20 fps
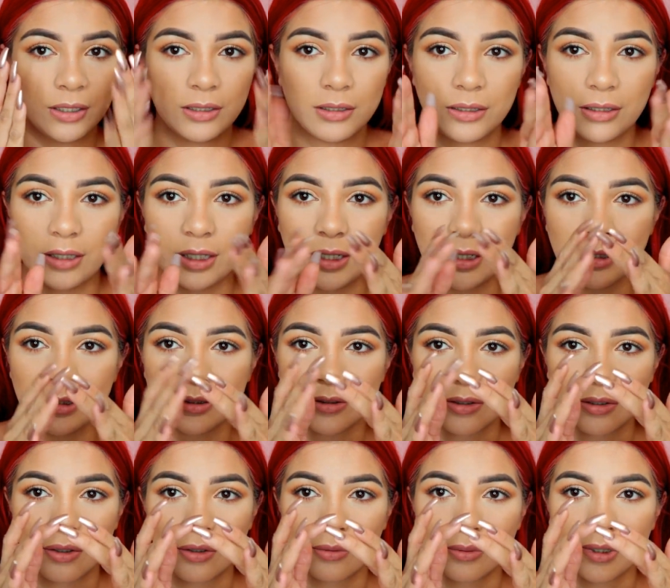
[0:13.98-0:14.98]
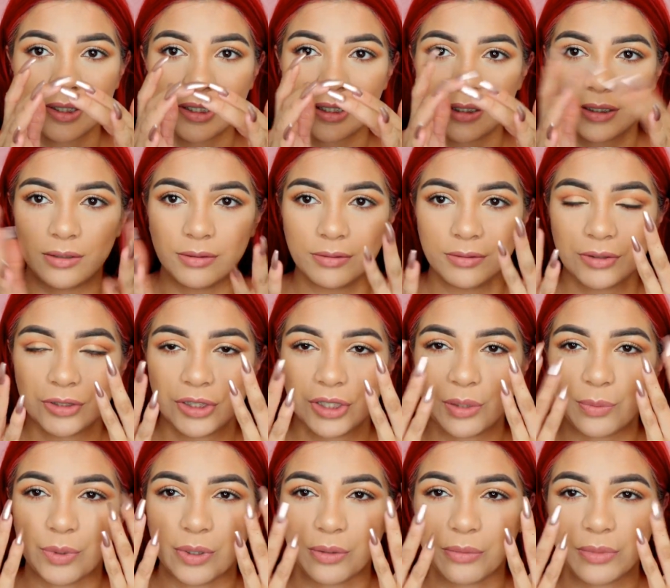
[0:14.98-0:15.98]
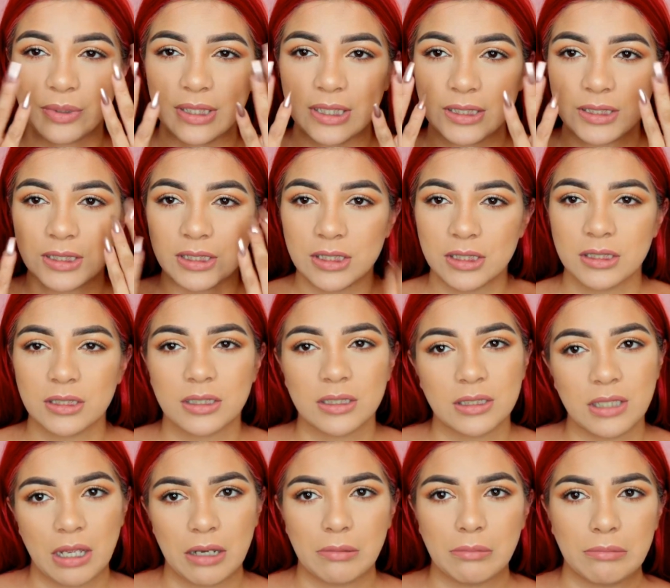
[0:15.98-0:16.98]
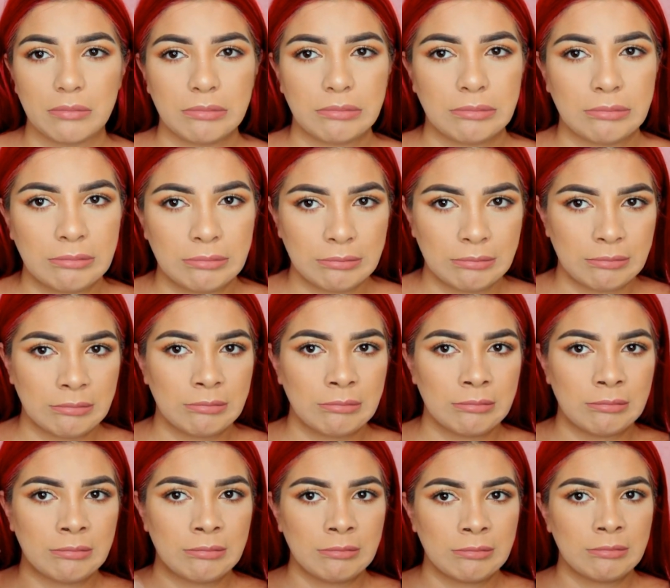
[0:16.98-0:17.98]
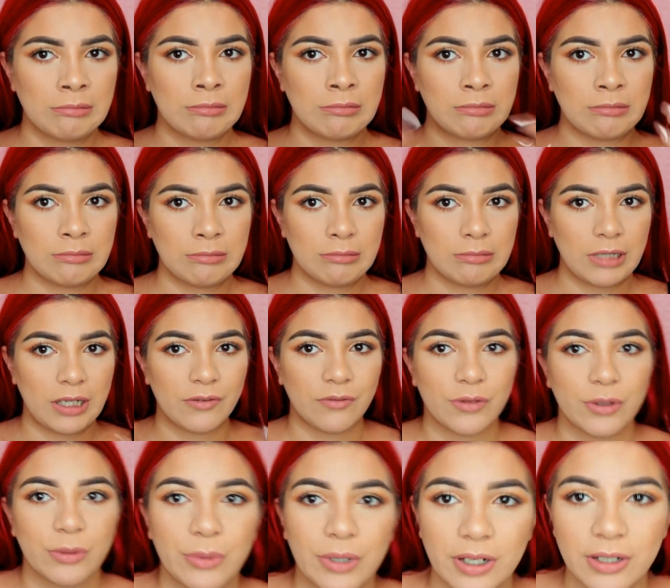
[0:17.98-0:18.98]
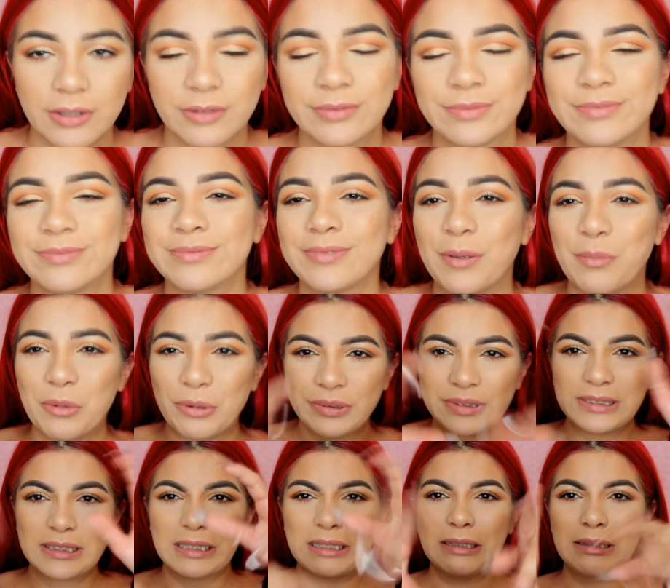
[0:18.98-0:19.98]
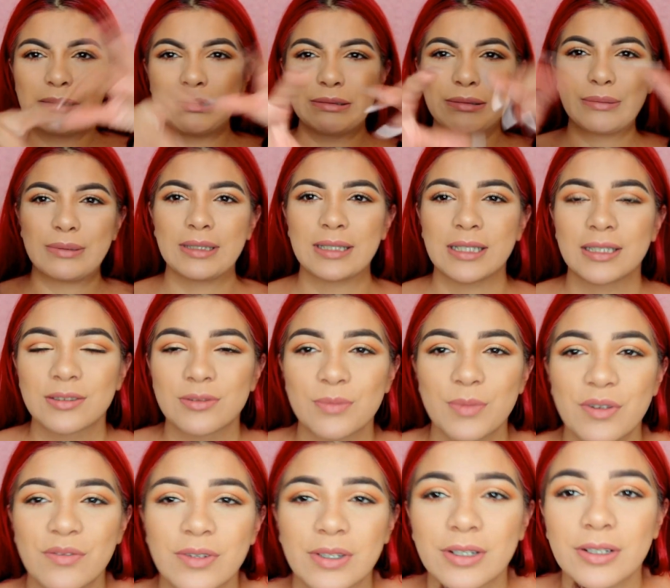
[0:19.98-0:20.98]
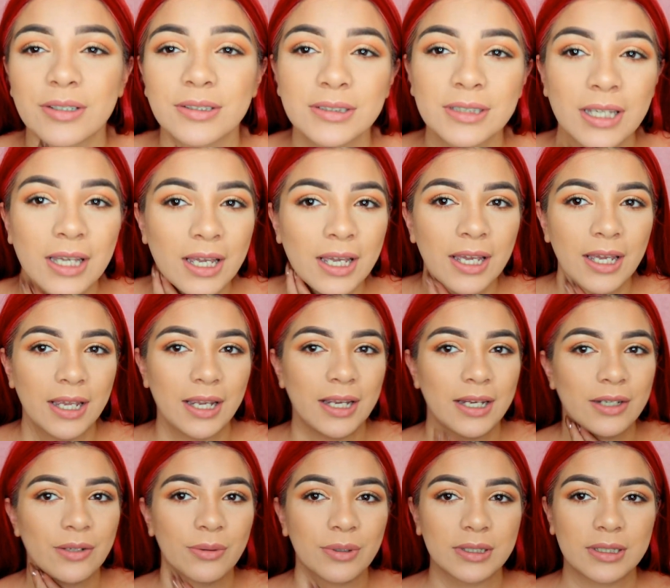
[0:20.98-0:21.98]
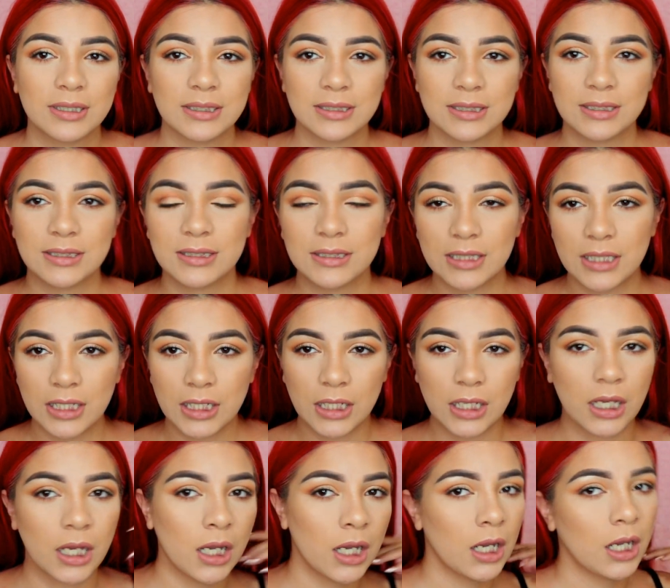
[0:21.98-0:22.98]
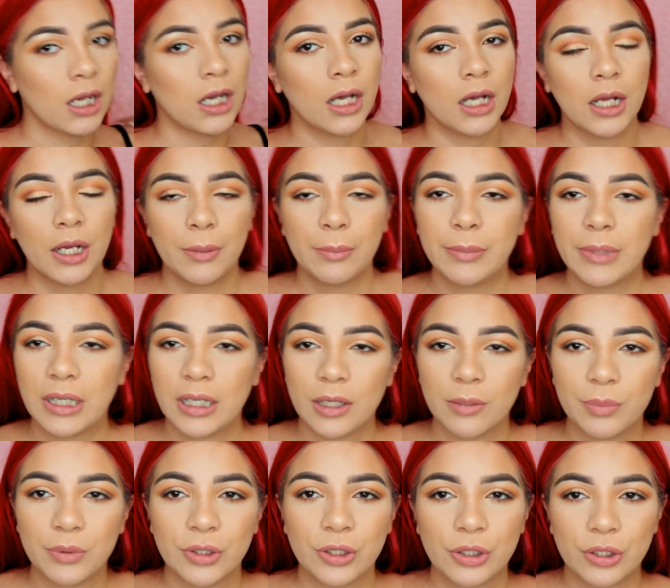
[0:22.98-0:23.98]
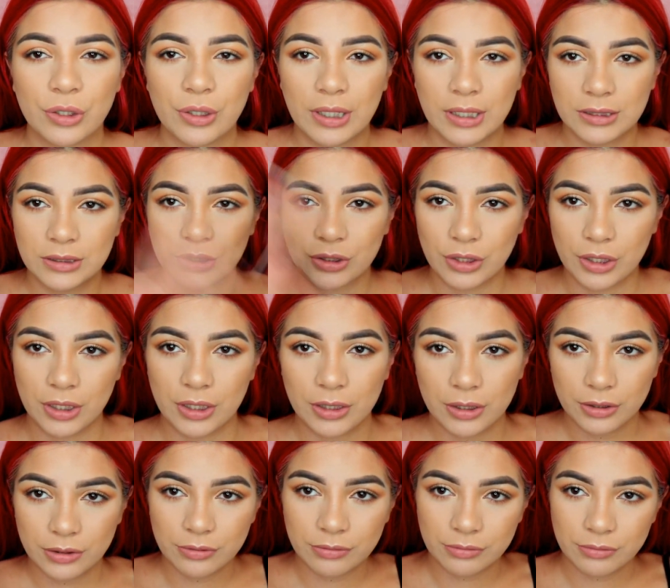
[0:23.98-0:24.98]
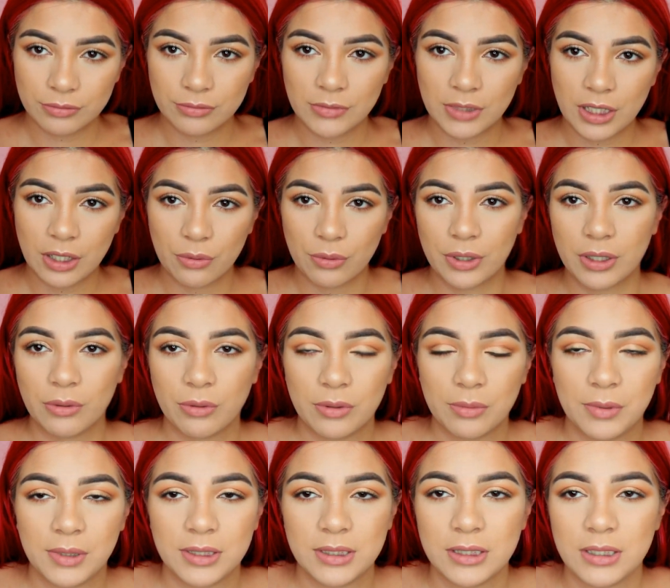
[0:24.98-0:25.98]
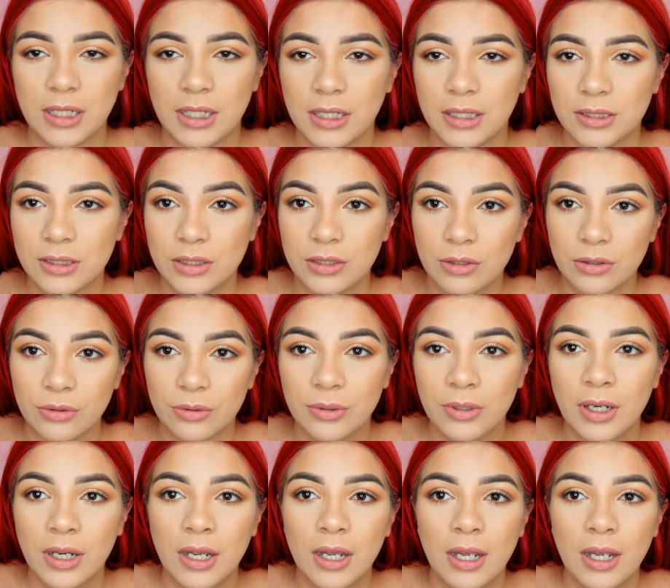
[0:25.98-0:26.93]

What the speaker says: The ends are already chipping, but that's just because I'm everywhere. I'm always like doing things with my fingers. Anyway, this is the makeup look you guys are gonna get ready with me today to do.